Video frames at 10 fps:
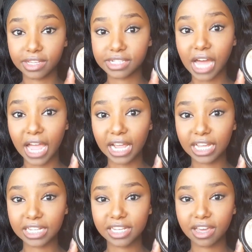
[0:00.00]
this
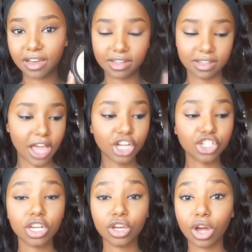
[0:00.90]
highlight here. They
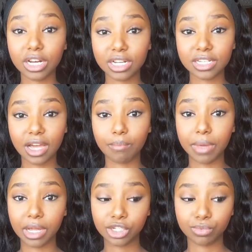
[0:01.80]
actually call it a
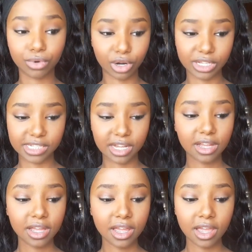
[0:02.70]
baked
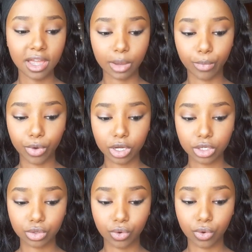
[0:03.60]
bronzer. I'm
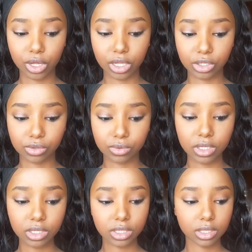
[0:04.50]
going to go into
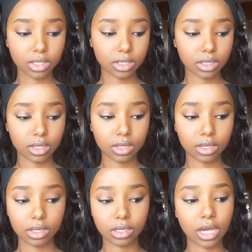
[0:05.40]
it,
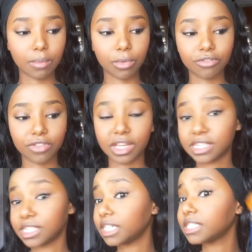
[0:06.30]
dab off the
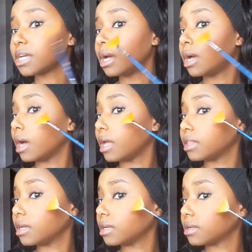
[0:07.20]
excess,
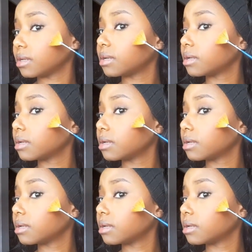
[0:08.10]
and then